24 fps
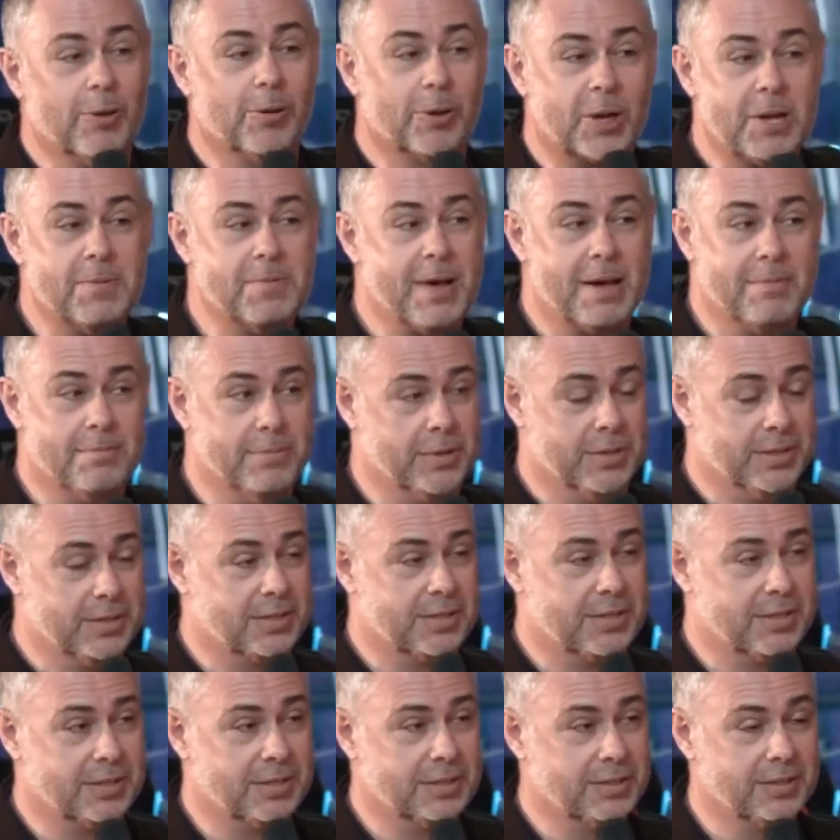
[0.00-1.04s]

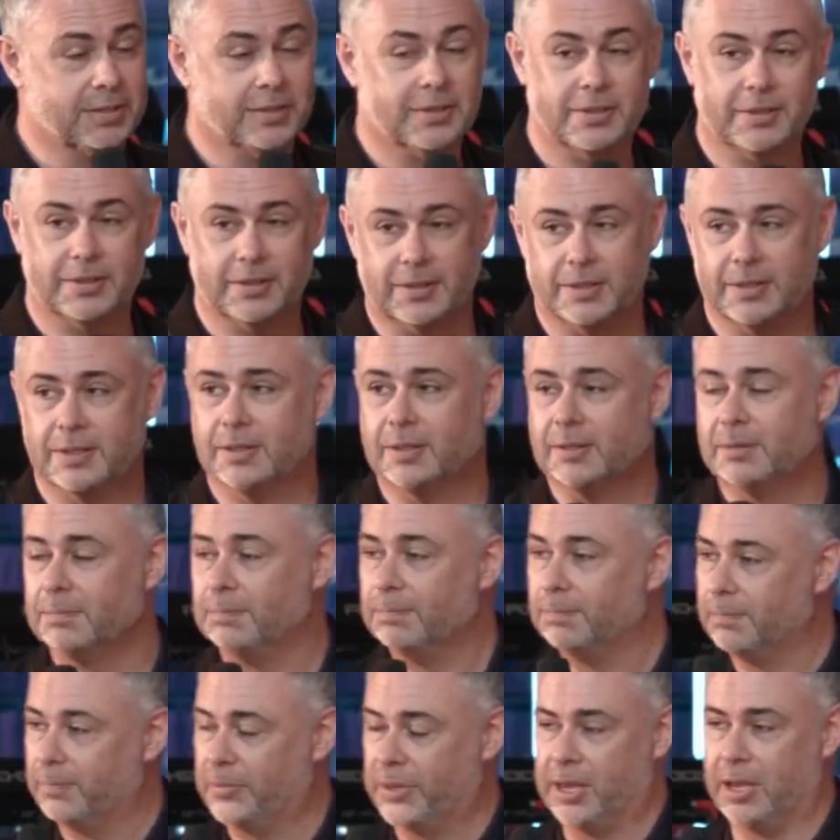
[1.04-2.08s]
commandments
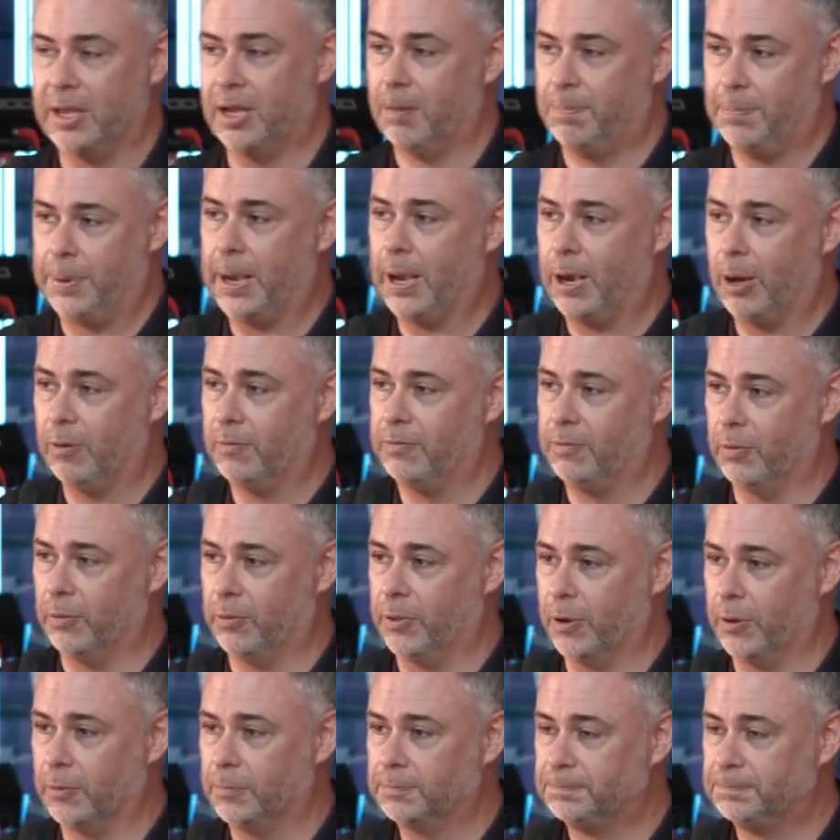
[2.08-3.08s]
they are powerful, though.